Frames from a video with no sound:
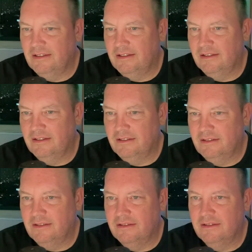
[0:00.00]

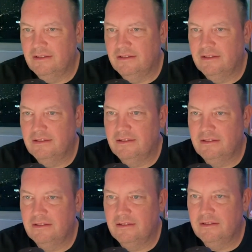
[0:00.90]

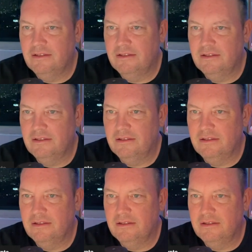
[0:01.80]

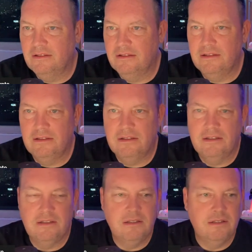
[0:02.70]
Nothing is said.